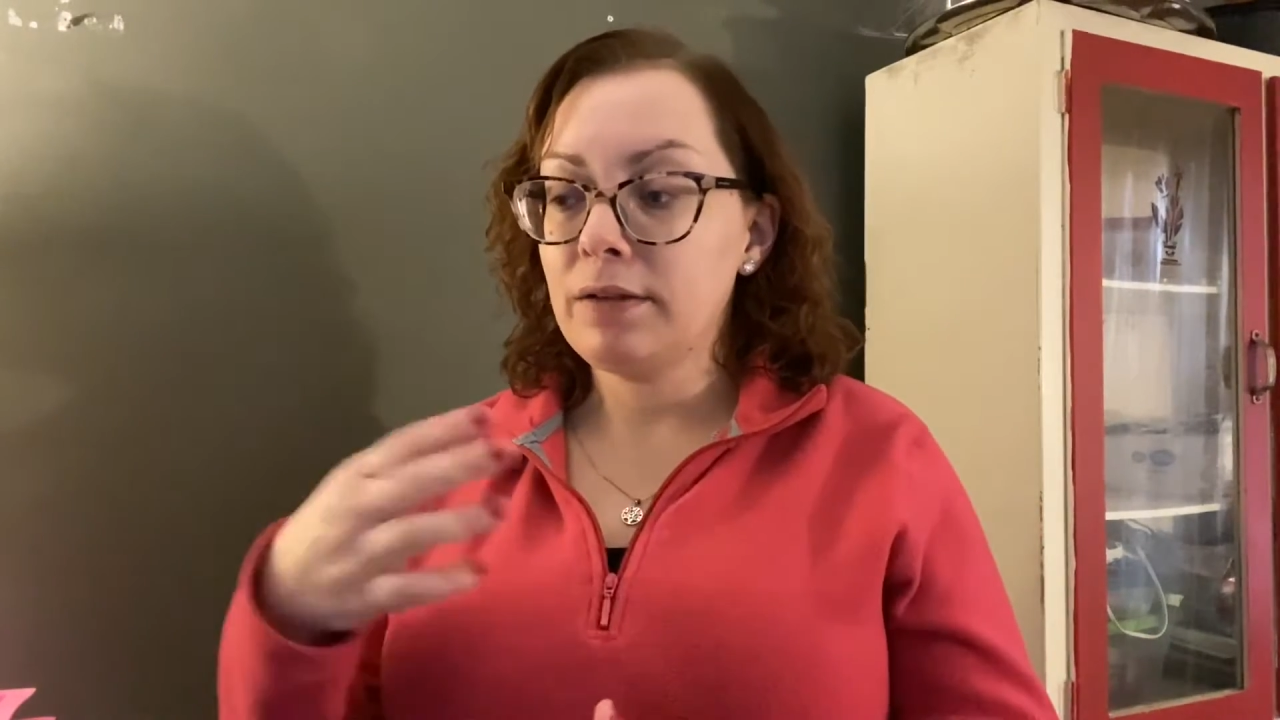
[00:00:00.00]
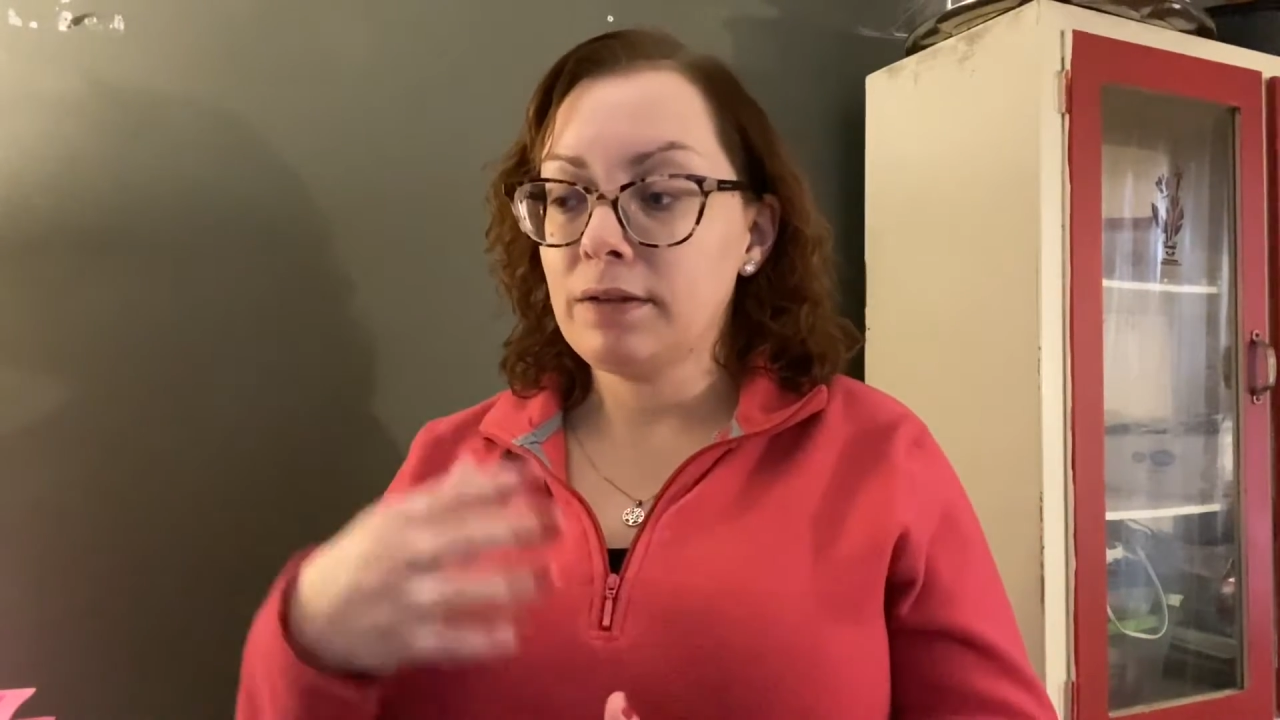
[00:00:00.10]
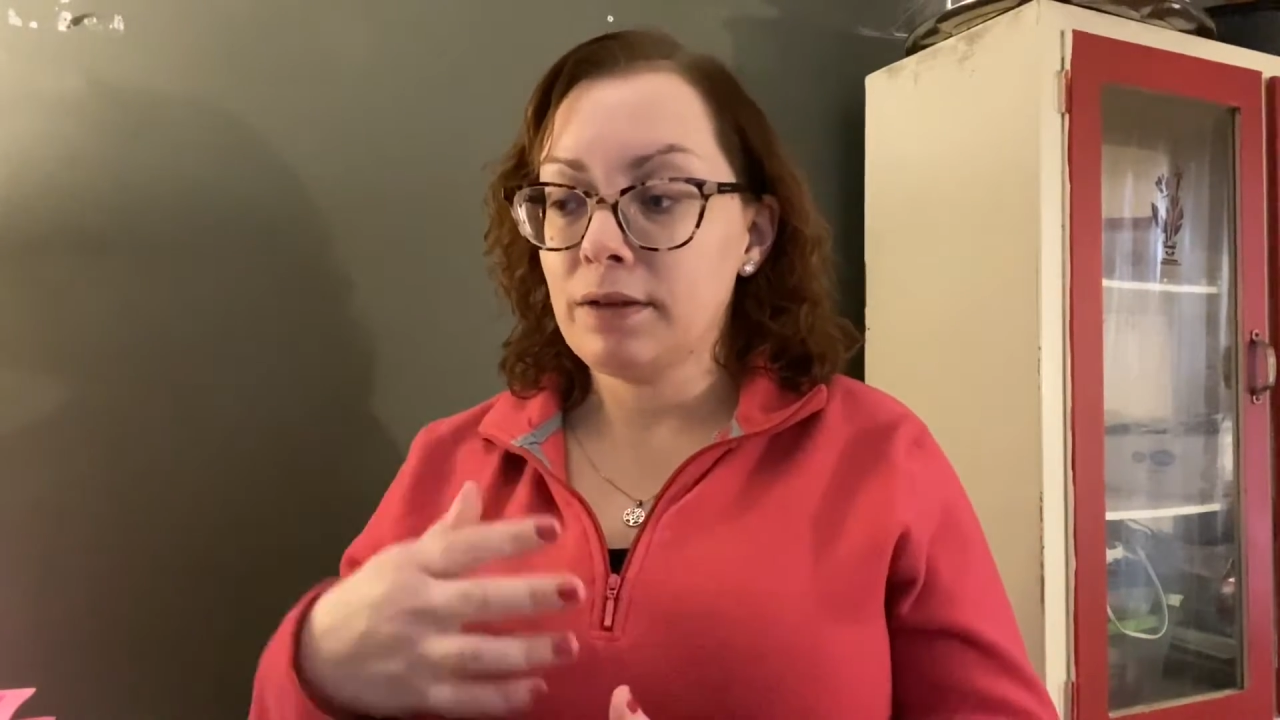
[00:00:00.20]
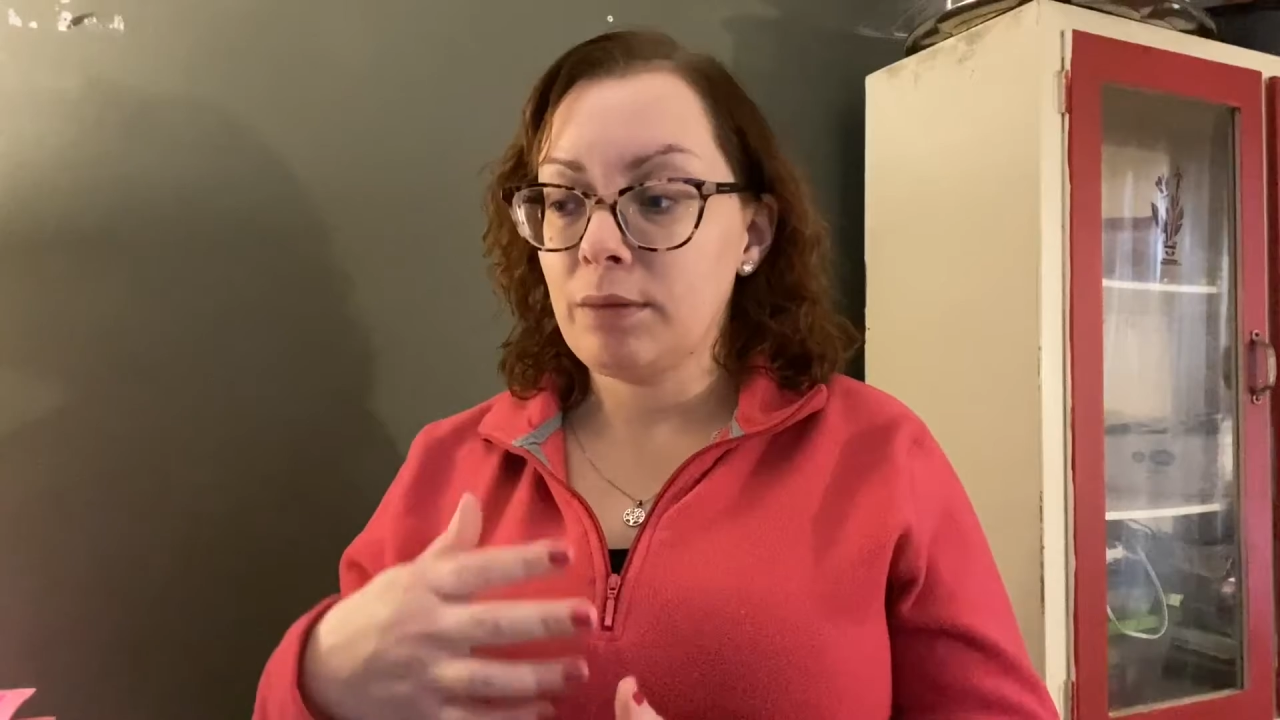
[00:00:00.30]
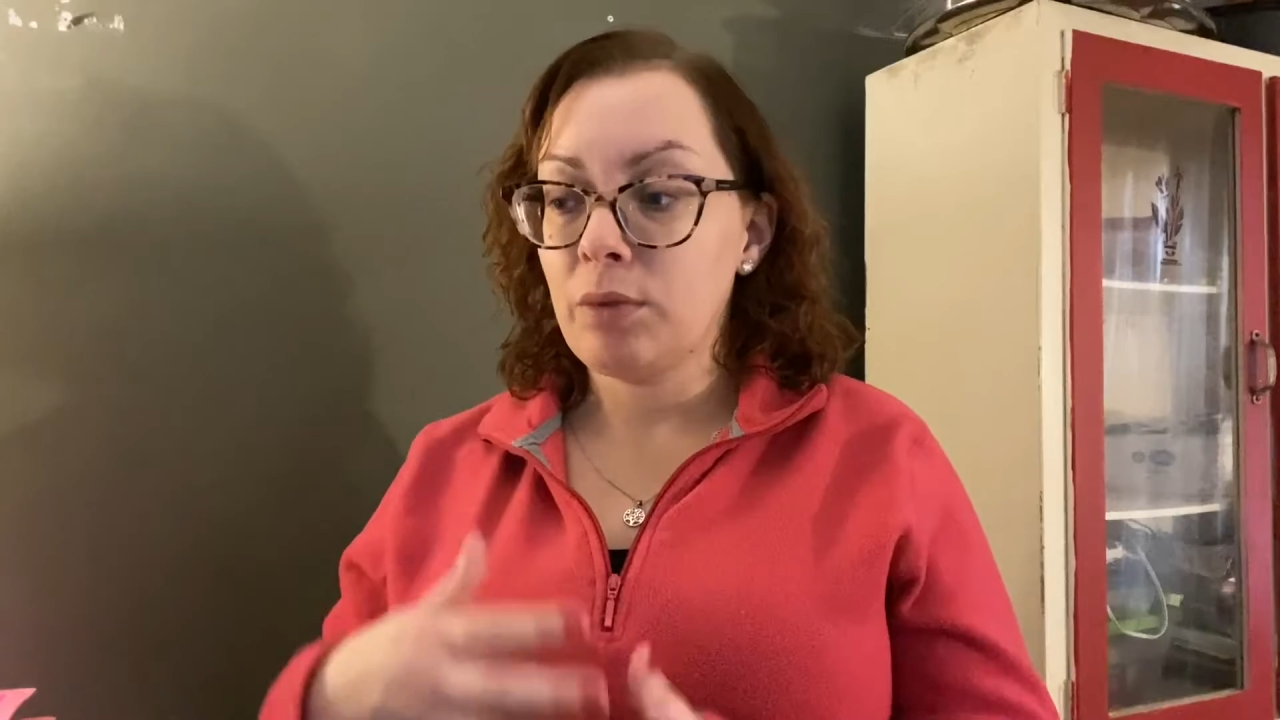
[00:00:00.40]

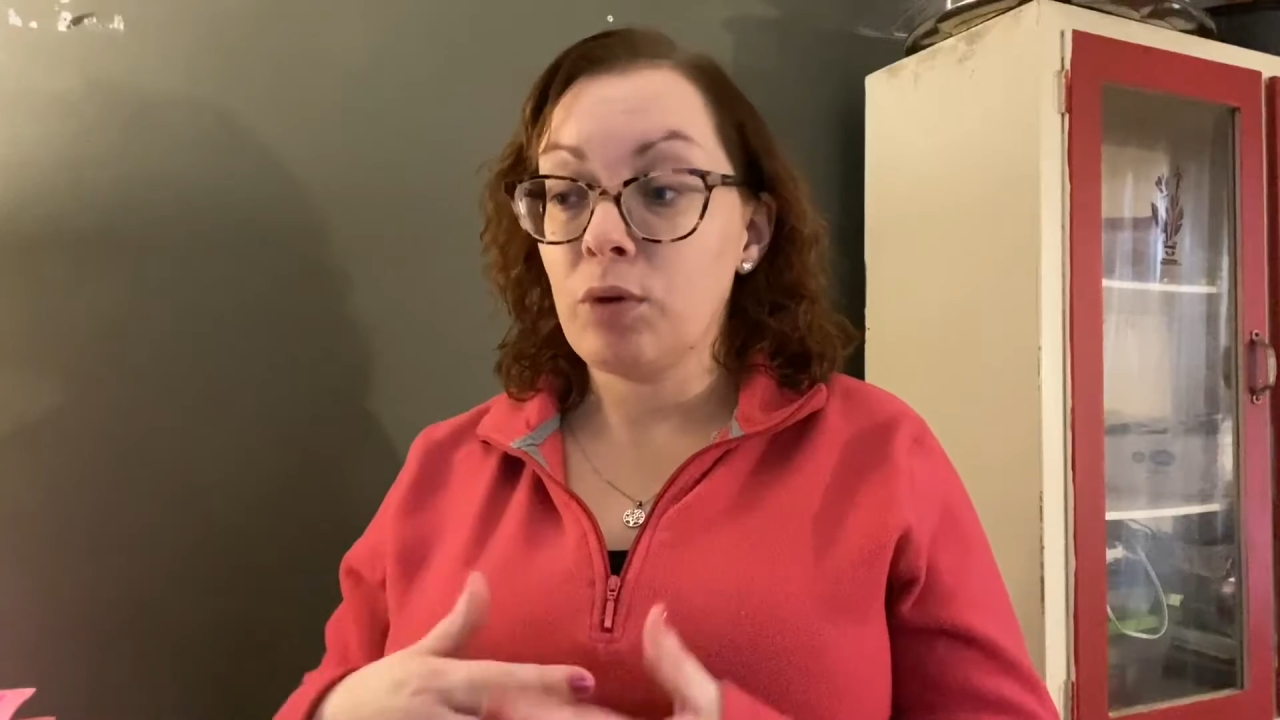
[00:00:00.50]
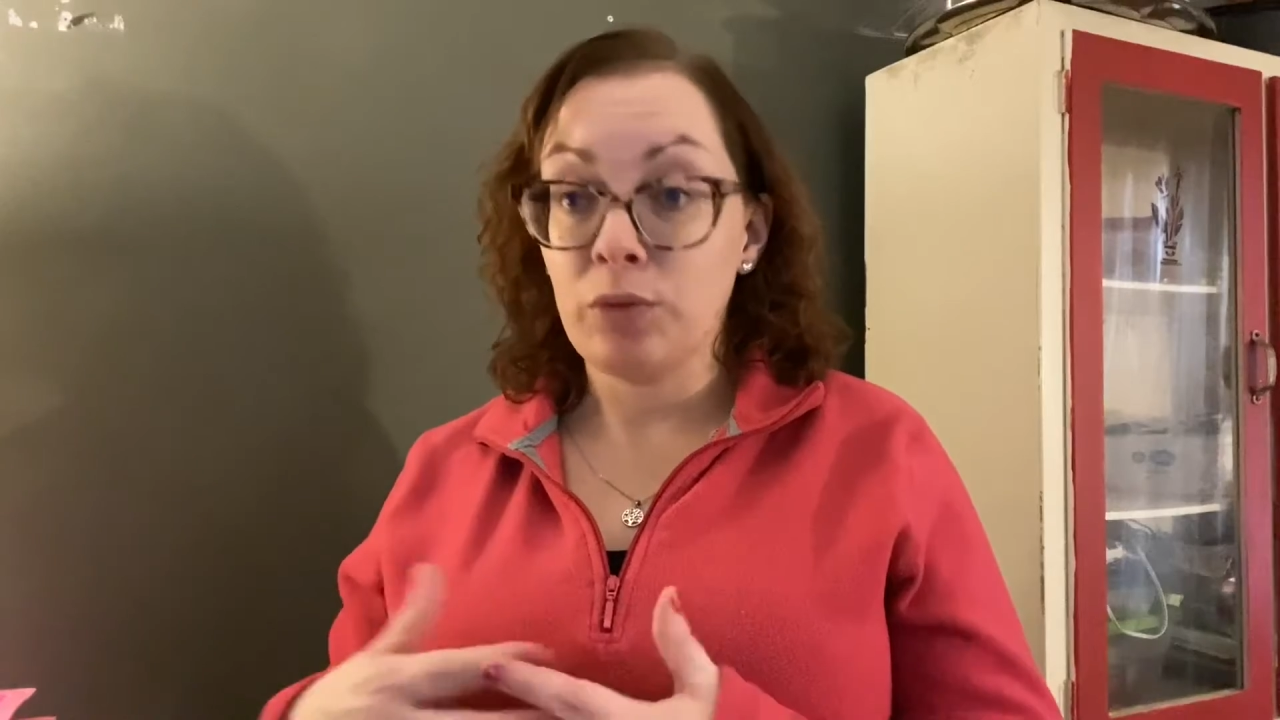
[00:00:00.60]
some